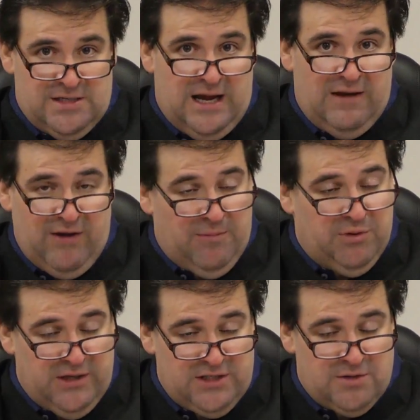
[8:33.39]
I have had
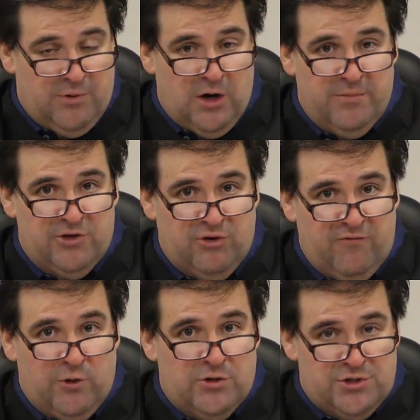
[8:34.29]
police departments
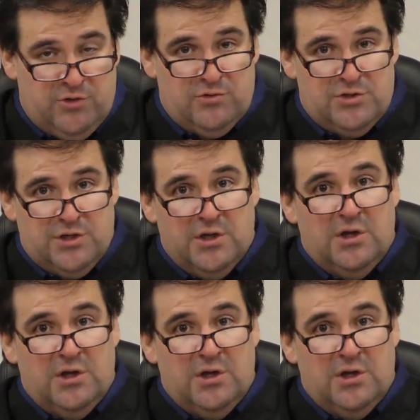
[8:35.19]
refer students